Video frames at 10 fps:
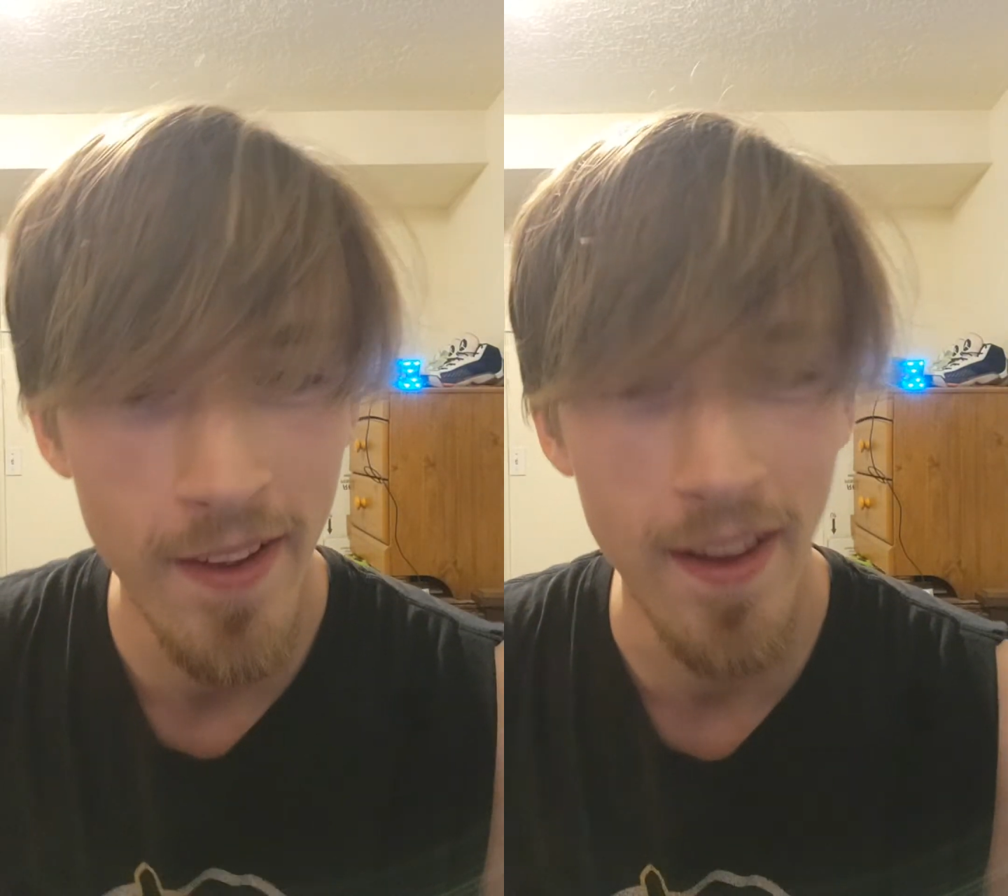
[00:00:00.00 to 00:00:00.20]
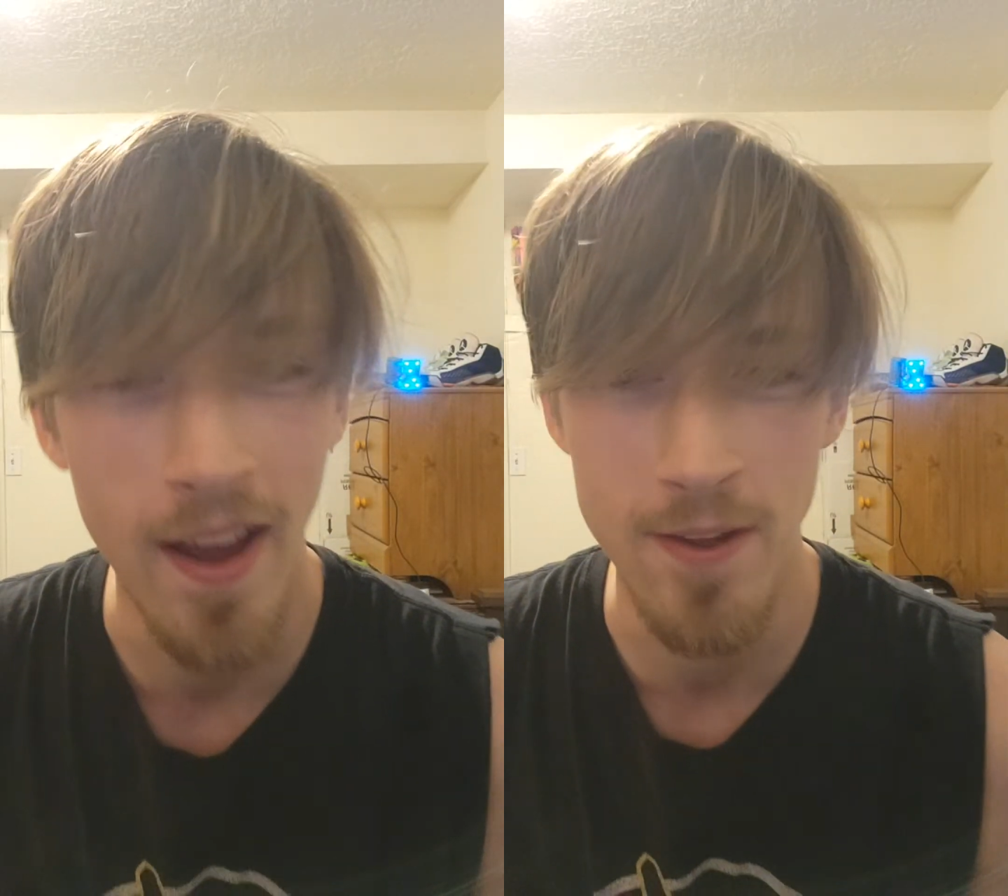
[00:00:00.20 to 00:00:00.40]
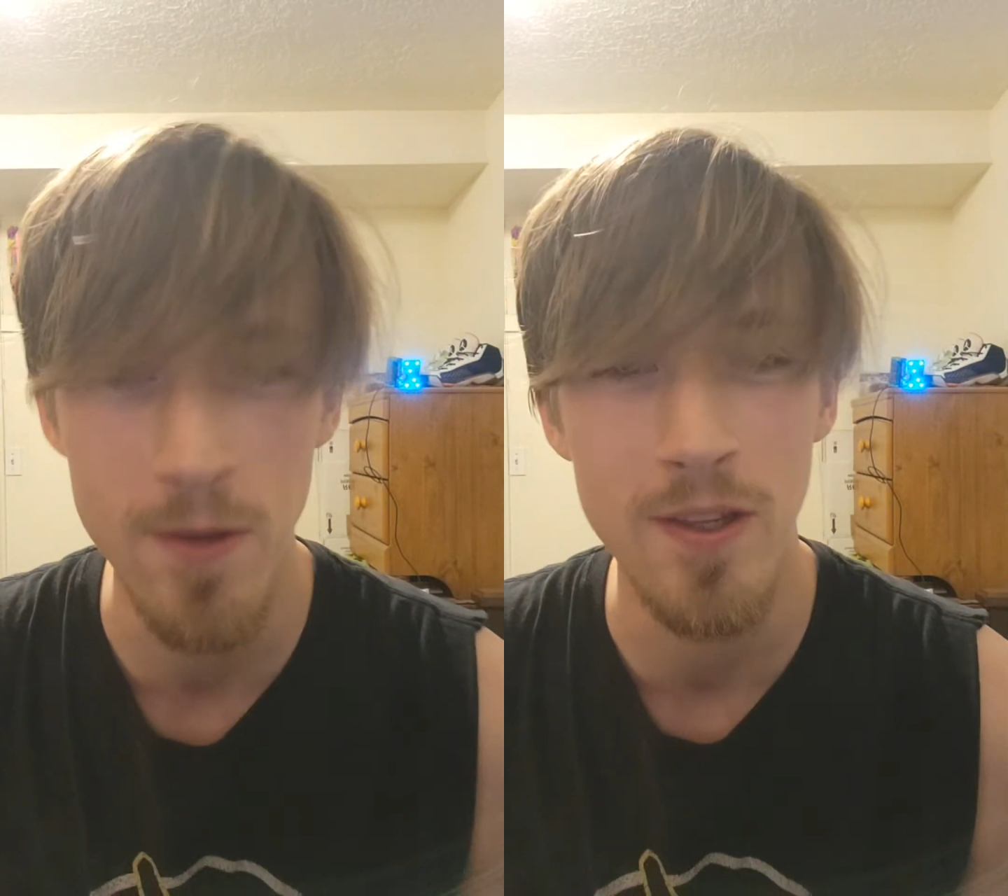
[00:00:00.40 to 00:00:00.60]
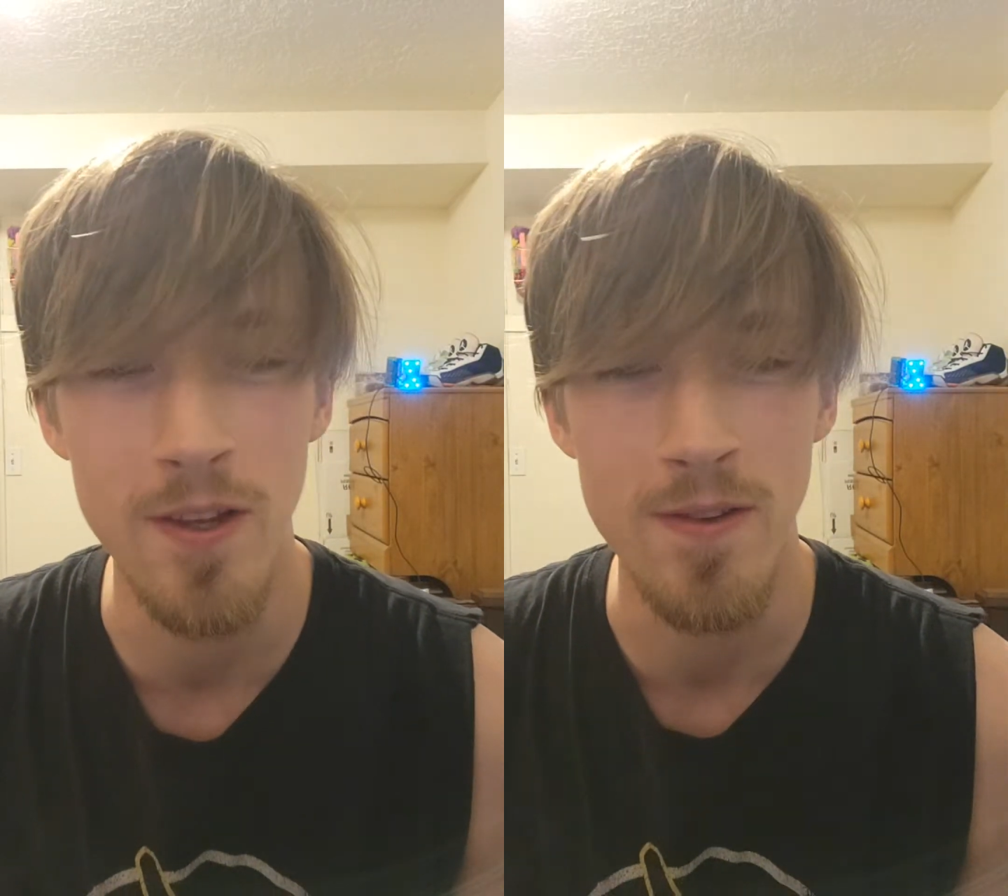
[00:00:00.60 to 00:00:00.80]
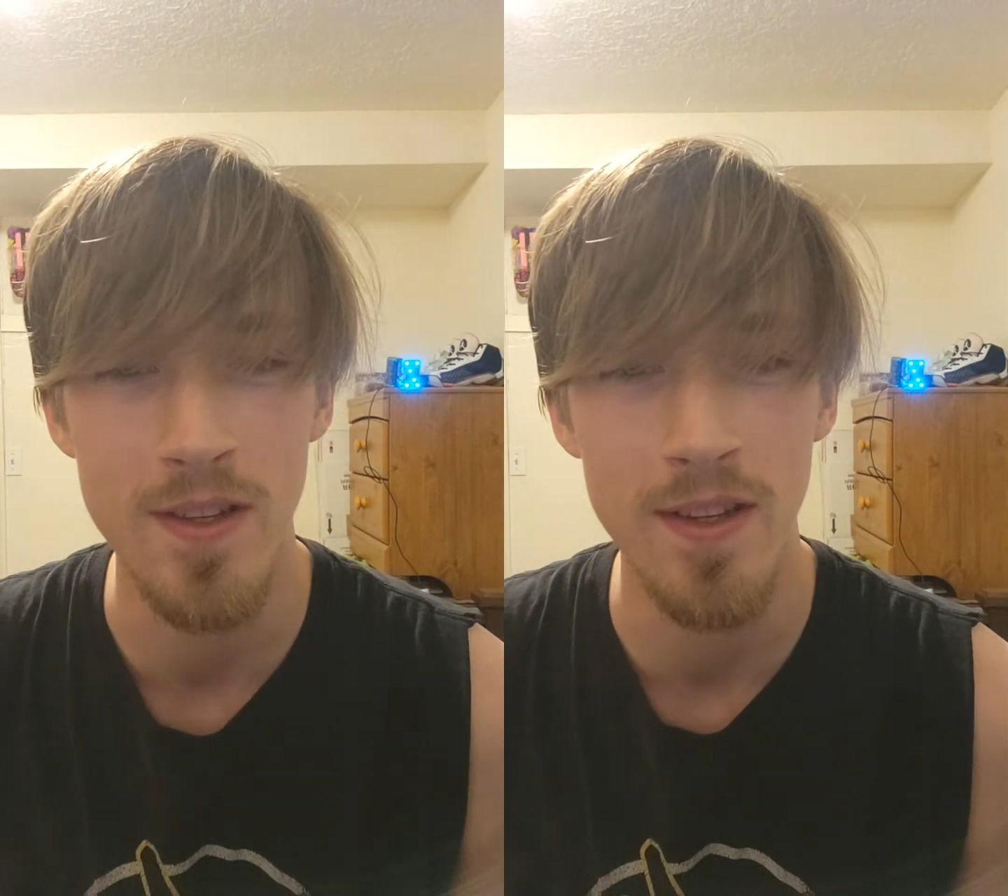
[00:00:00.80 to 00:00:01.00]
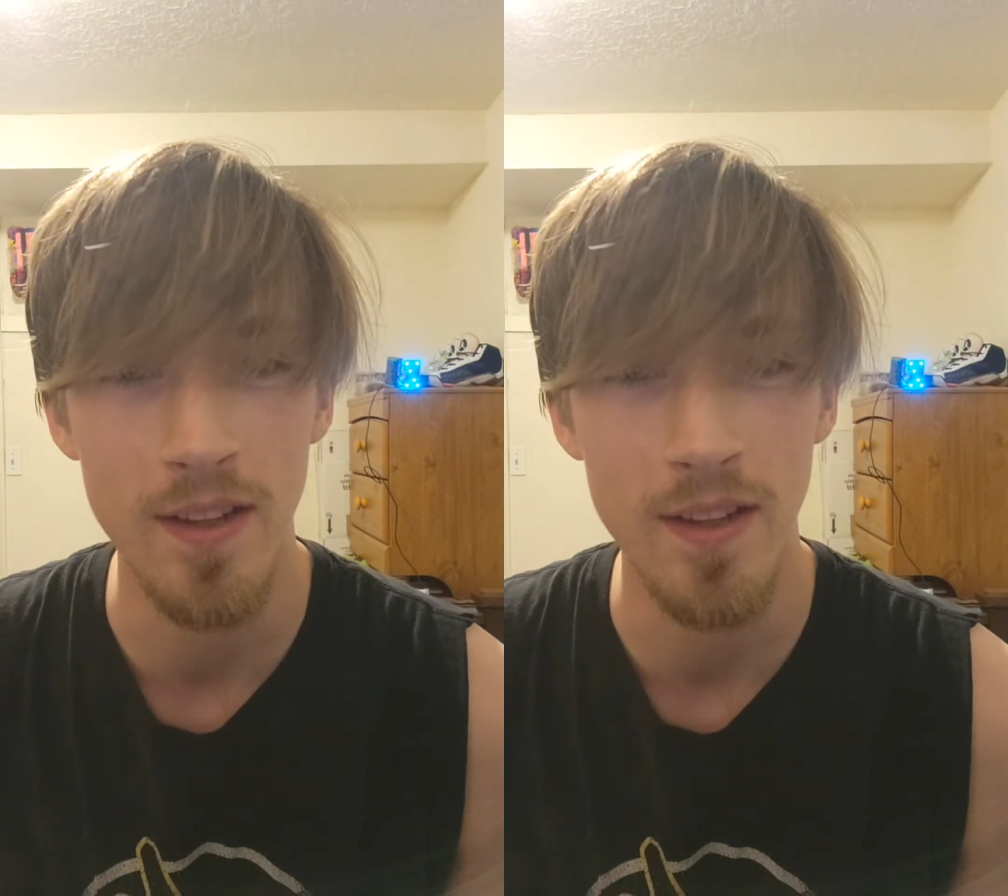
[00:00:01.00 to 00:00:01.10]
I used to use it,